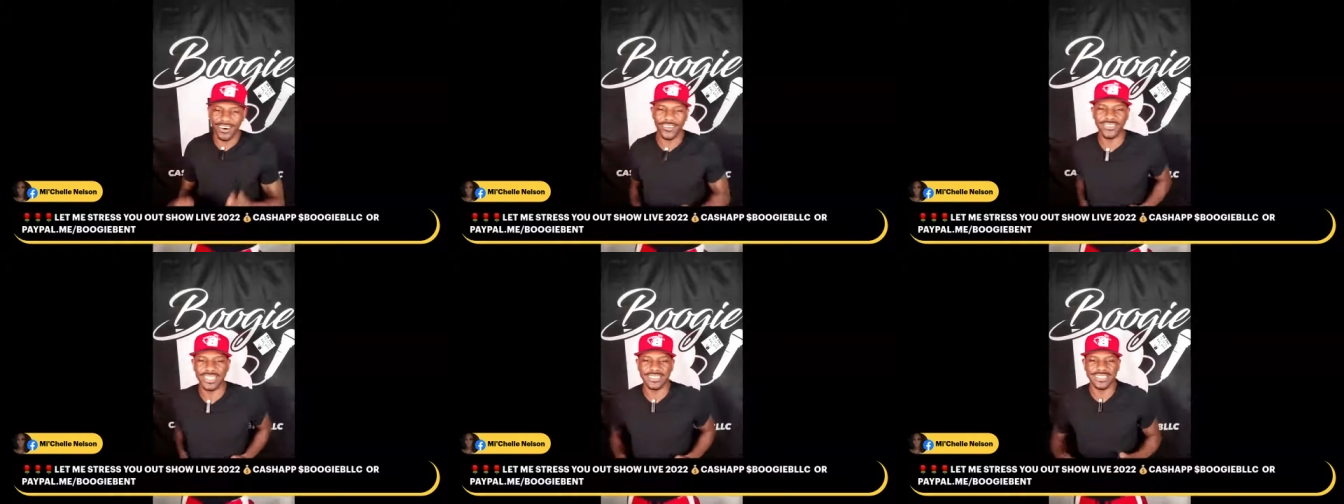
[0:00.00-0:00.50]

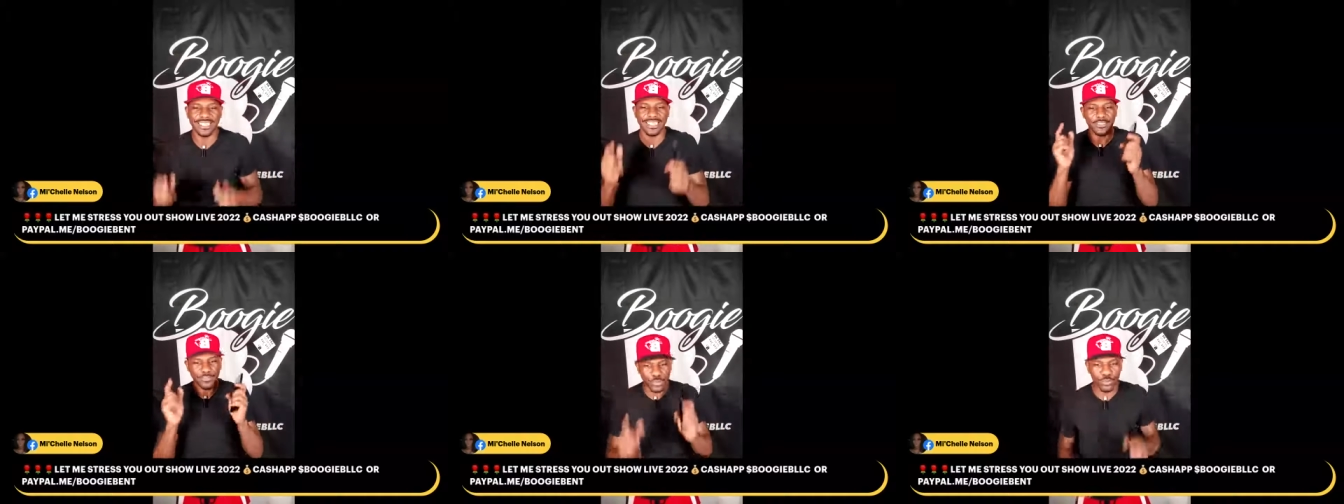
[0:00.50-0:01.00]
of the
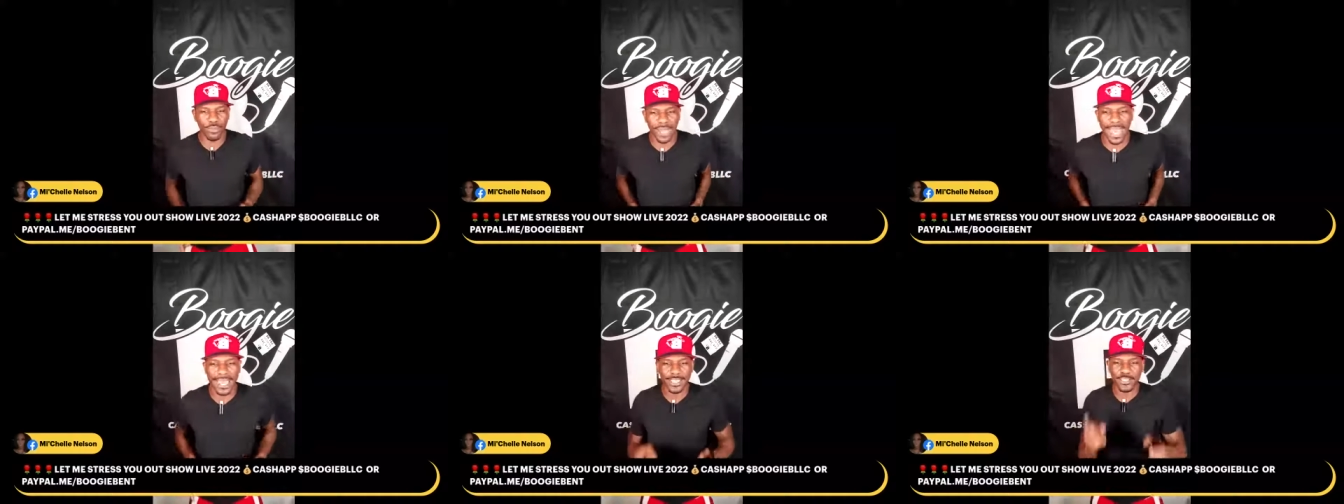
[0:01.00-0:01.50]
day. If you
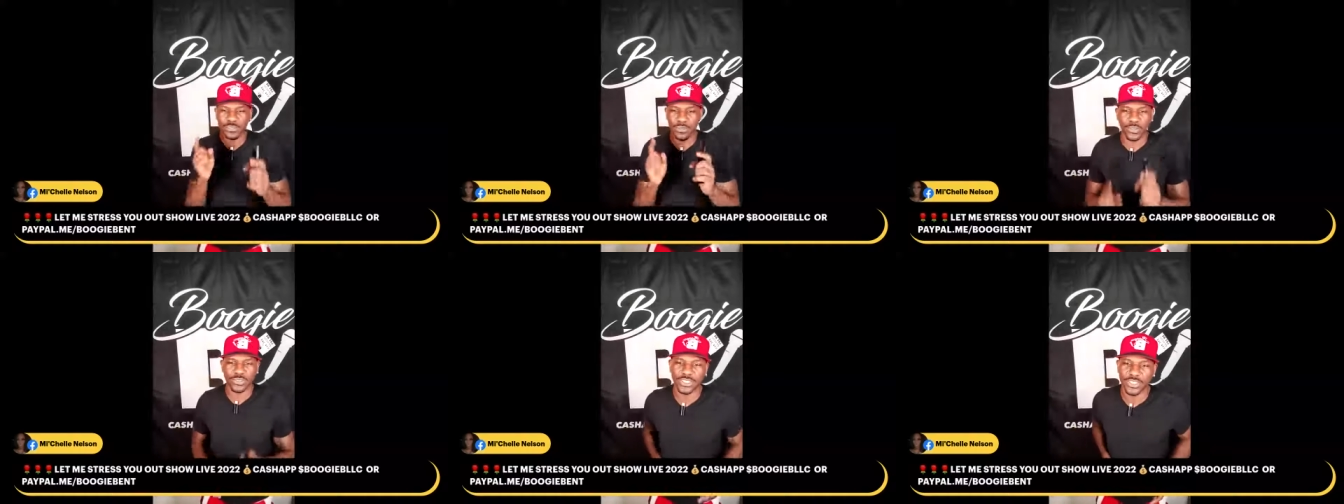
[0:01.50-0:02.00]
black, you're
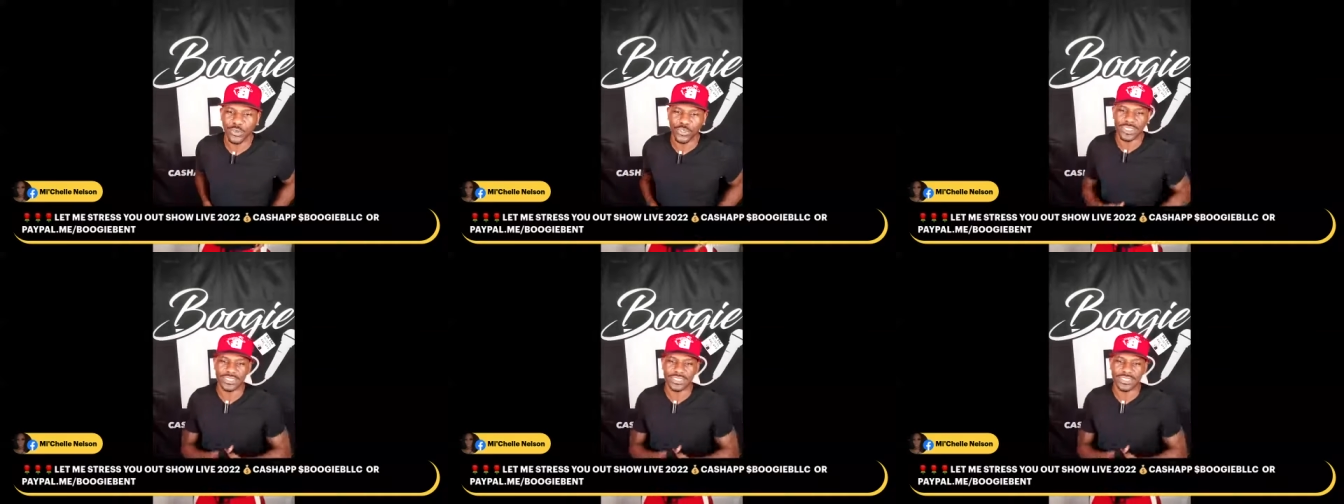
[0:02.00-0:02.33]
supposed to know